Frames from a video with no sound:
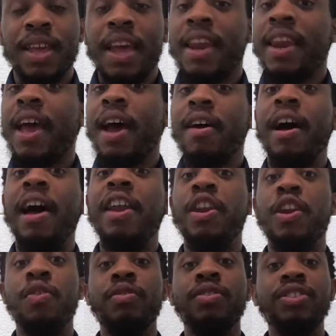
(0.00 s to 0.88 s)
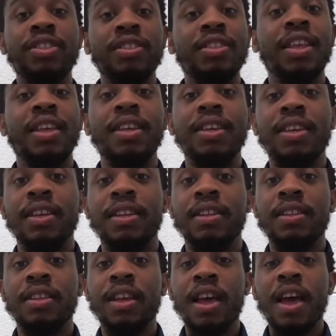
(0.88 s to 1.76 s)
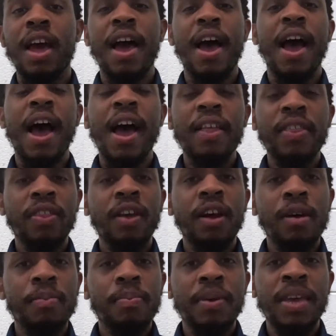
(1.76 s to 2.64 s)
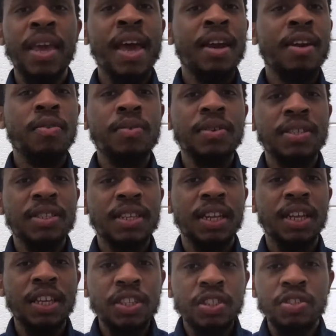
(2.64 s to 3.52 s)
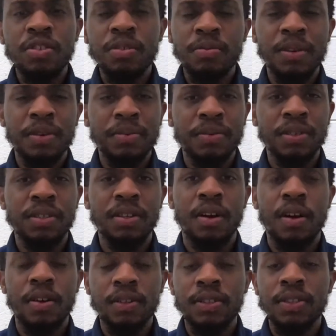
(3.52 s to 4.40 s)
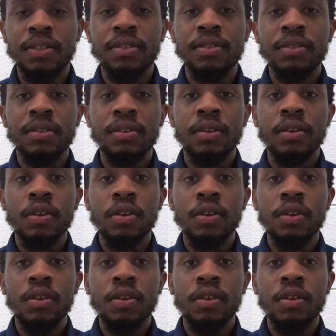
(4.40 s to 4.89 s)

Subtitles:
Now, I know what you're thinking. I thought piano was an instrument, Mr. Alston.